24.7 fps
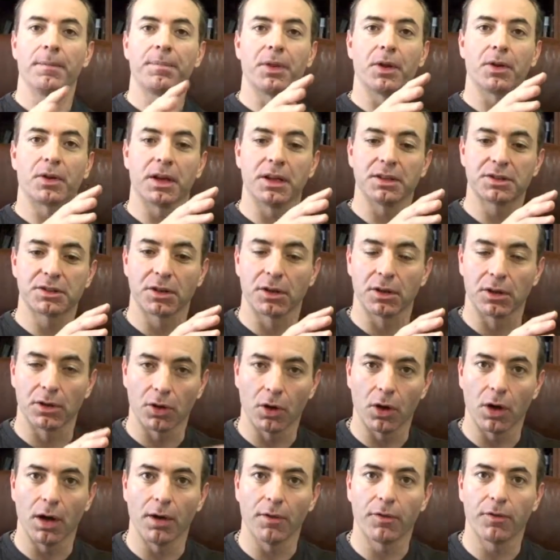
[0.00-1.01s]
Okay, so the
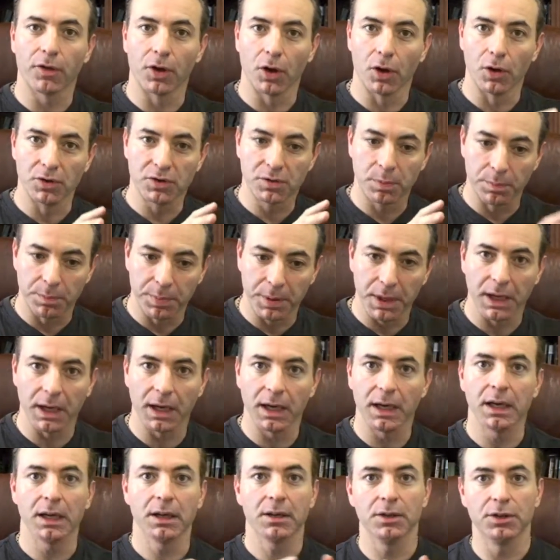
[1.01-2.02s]
law flows
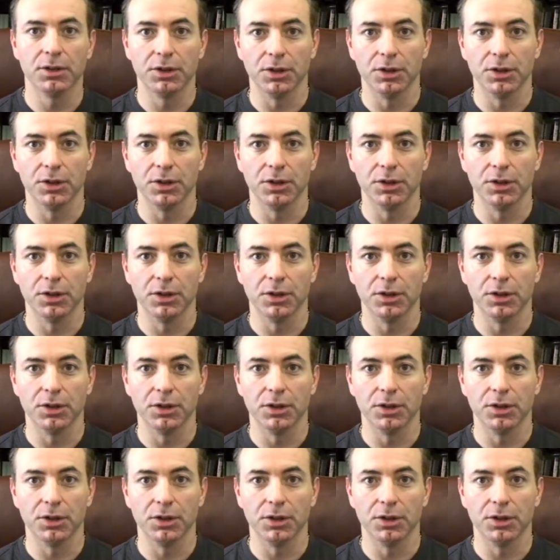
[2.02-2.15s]
be,